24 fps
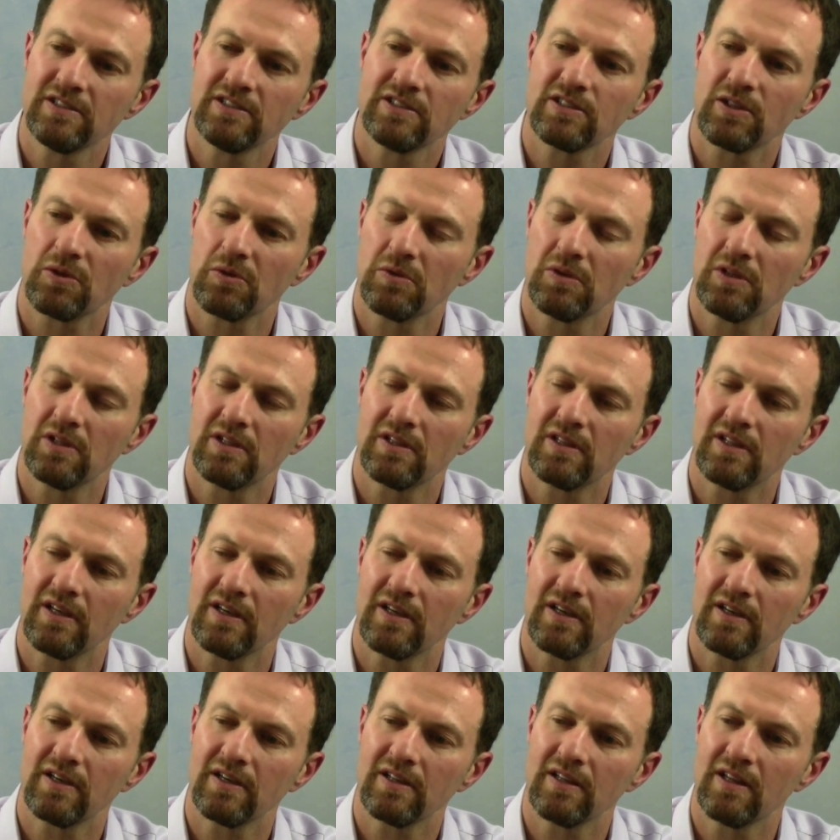so that
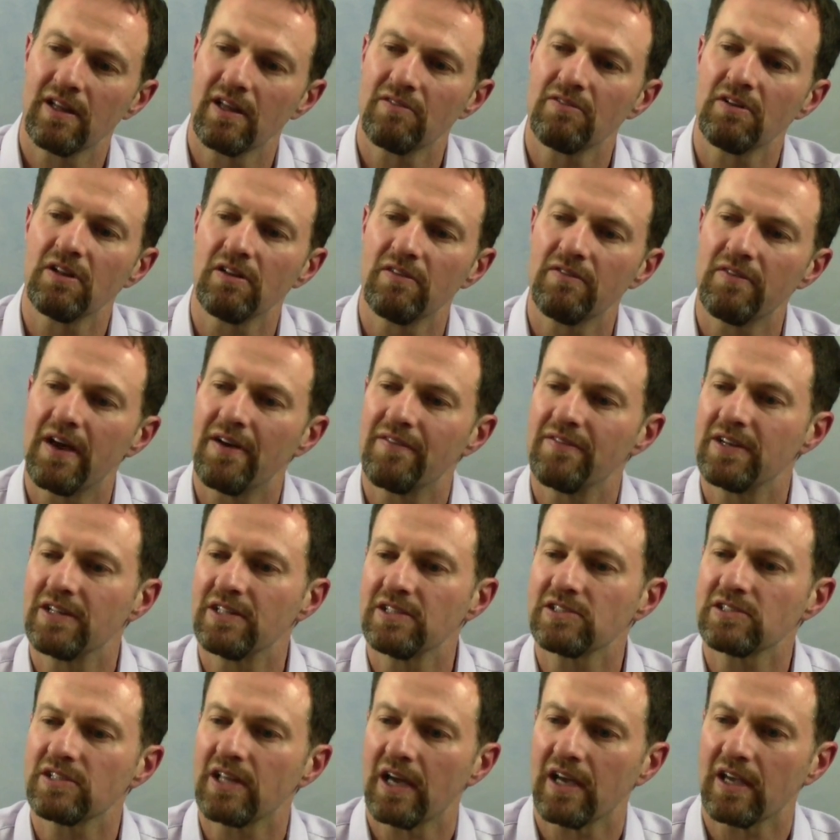the level of
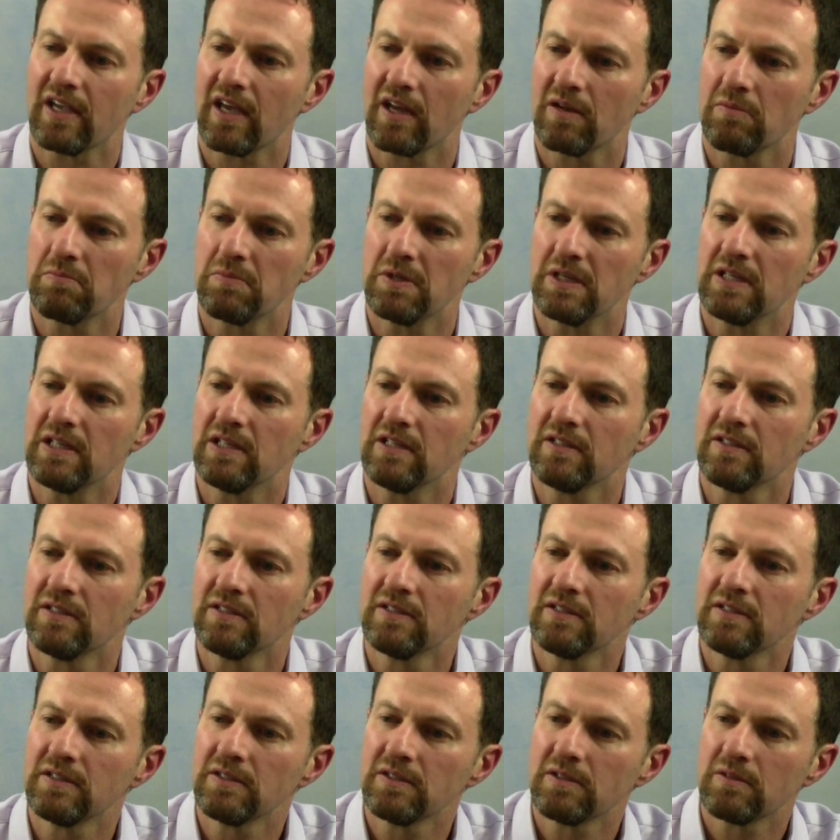evidence that can be
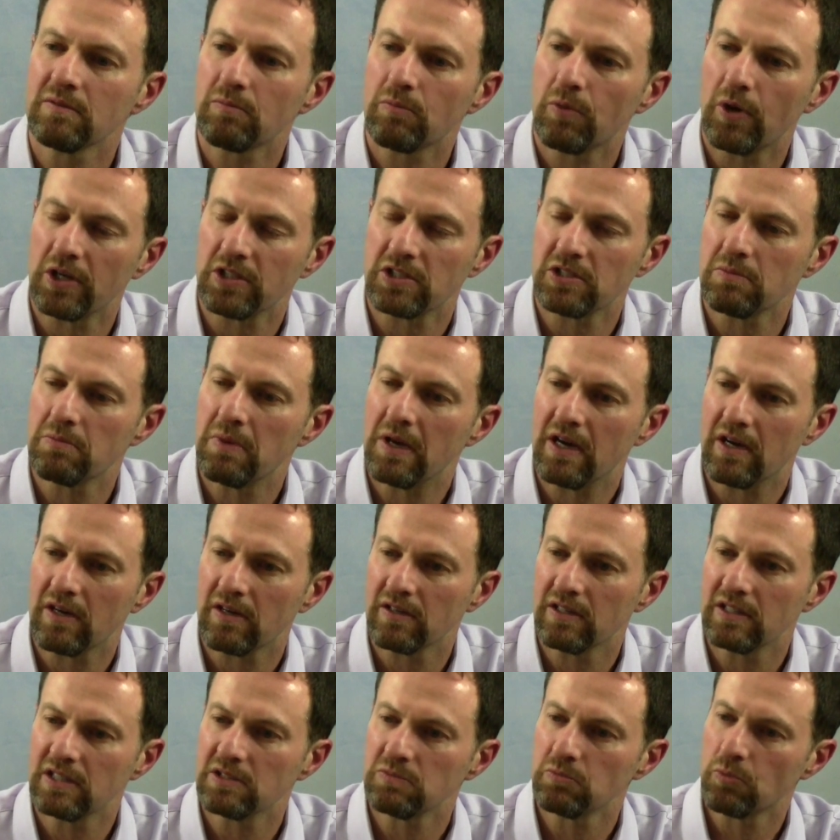brought to
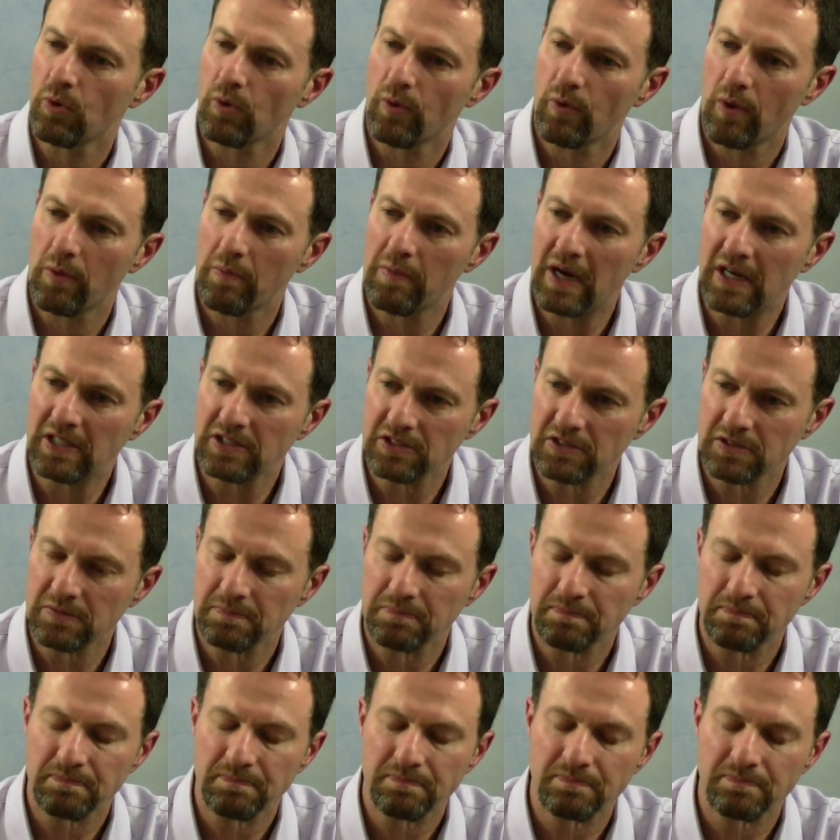bear is more robust.